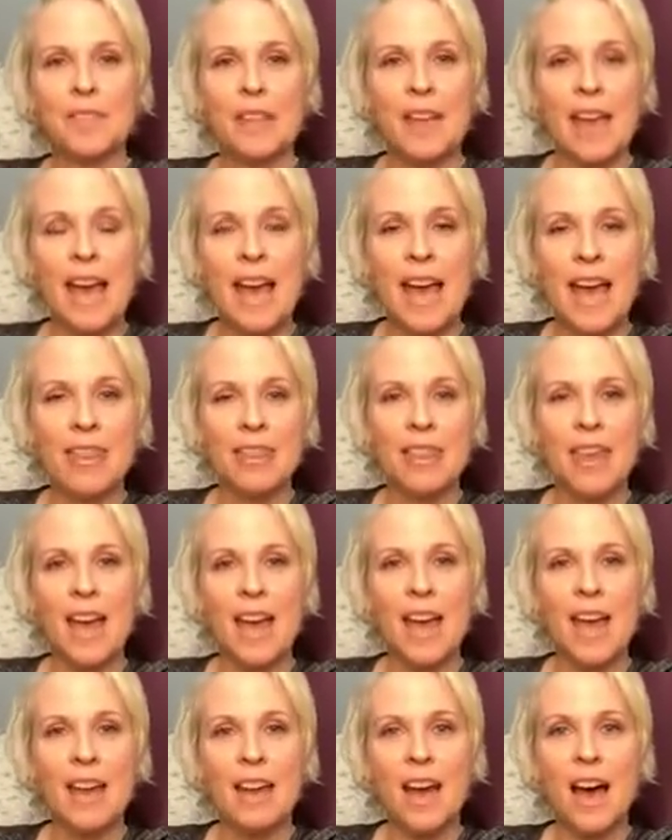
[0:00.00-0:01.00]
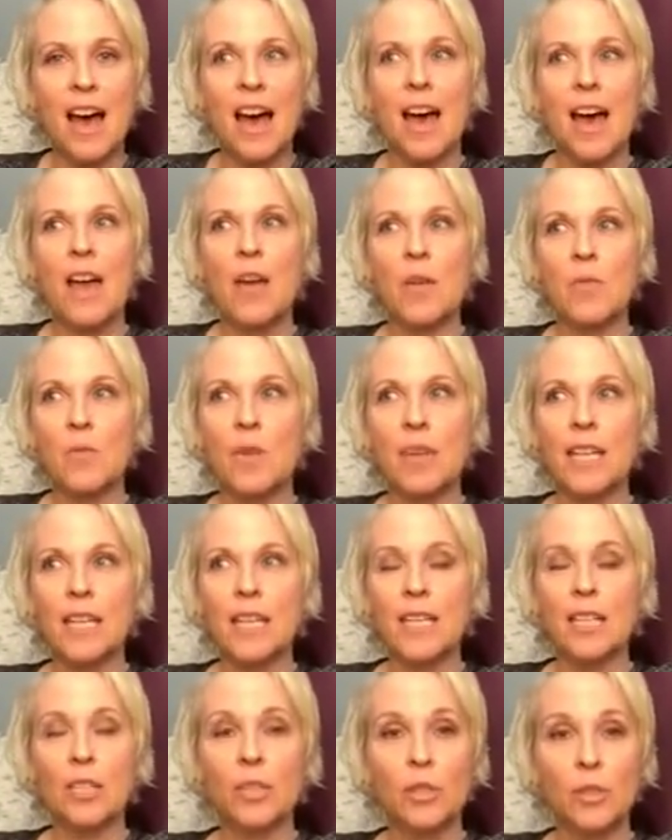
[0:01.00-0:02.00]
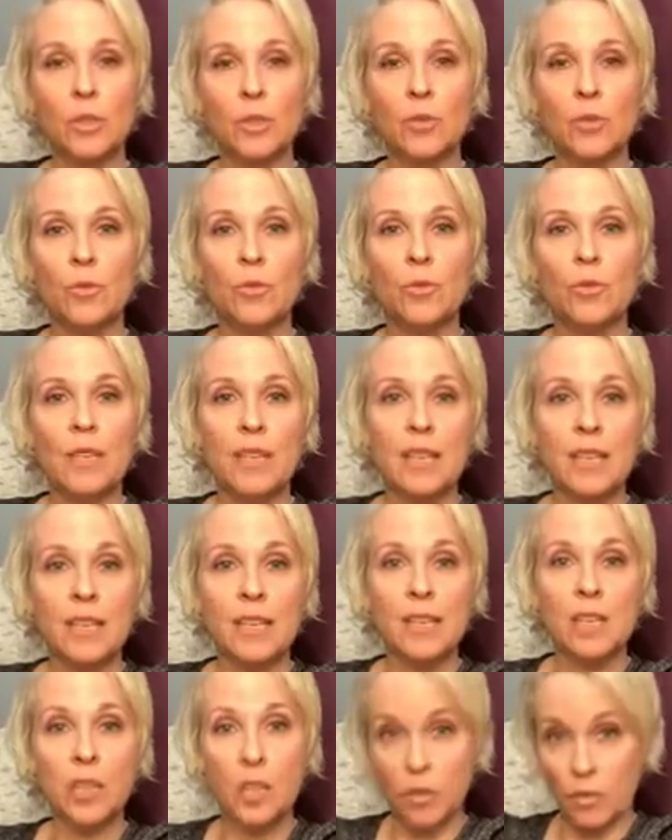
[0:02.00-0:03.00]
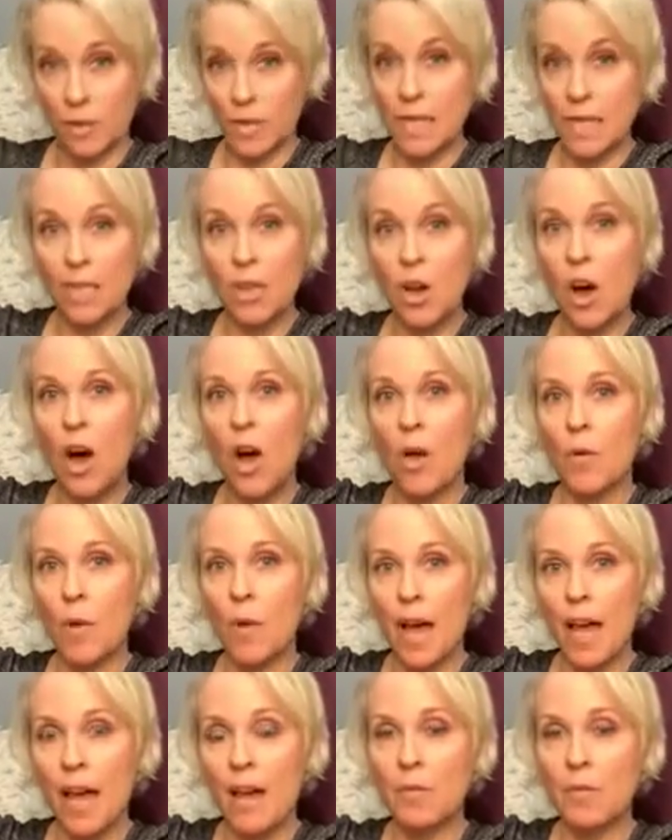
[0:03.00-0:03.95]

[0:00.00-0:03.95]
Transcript: And then I went into the shrinking hallway,